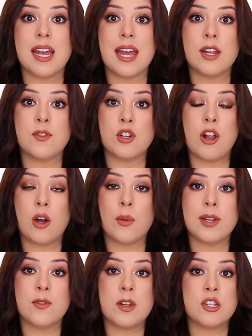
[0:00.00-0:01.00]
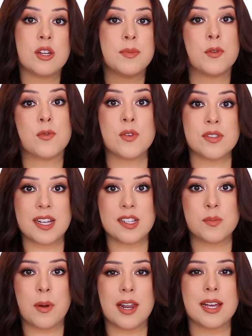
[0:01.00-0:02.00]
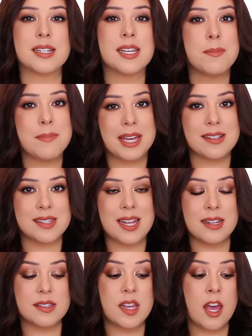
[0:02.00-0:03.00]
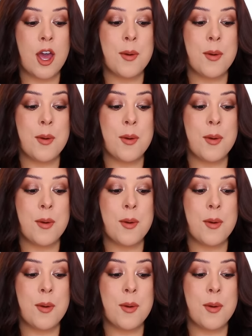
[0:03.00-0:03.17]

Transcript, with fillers: And if you're not going to finish up the full size product, it makes sense.